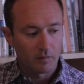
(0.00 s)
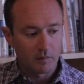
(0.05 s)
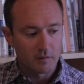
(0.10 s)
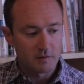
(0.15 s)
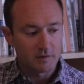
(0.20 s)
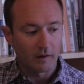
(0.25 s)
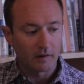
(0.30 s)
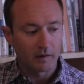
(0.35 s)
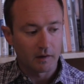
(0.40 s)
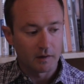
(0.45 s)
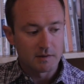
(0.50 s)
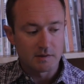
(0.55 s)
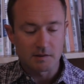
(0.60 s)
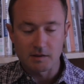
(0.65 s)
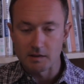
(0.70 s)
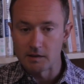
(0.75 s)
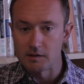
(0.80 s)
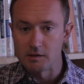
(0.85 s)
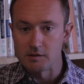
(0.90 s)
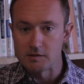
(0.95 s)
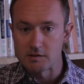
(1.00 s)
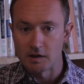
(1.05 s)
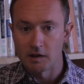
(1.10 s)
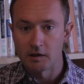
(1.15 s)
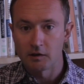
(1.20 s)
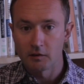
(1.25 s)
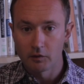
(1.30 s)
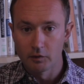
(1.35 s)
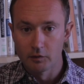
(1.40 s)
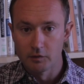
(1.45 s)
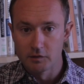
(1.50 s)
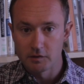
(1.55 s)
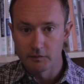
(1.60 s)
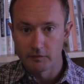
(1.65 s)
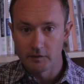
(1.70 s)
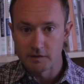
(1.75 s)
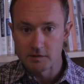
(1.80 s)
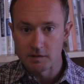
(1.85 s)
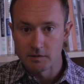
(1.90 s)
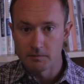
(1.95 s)
the second is
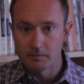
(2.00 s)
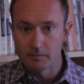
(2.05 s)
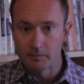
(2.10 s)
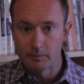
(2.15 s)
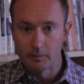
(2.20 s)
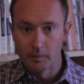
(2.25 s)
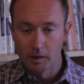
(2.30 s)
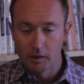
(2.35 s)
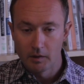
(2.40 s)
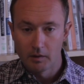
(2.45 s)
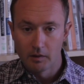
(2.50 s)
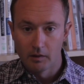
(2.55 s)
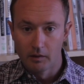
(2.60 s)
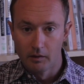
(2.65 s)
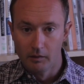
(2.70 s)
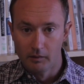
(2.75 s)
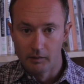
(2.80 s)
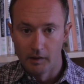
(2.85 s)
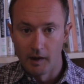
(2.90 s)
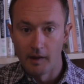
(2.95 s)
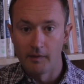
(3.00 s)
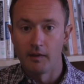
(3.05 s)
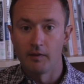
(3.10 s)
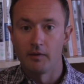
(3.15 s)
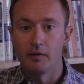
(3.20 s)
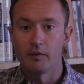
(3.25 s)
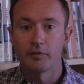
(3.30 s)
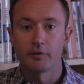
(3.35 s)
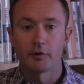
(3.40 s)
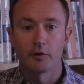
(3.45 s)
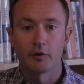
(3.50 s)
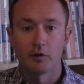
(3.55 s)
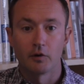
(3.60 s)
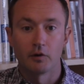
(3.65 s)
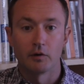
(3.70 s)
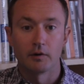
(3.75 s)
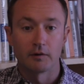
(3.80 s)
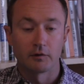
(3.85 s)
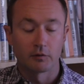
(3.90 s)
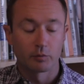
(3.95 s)
inclusivism, and then the
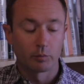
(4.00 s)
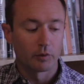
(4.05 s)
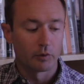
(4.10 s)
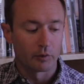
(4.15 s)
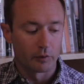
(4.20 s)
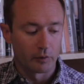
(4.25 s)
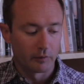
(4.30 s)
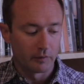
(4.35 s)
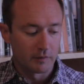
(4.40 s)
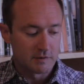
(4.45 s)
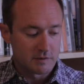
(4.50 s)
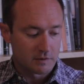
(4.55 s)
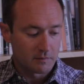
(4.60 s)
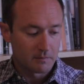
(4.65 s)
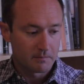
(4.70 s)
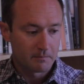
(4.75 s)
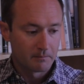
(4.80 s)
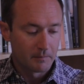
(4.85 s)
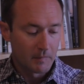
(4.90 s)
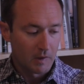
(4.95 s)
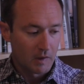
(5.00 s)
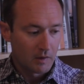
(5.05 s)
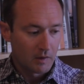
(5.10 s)
third is pluralism.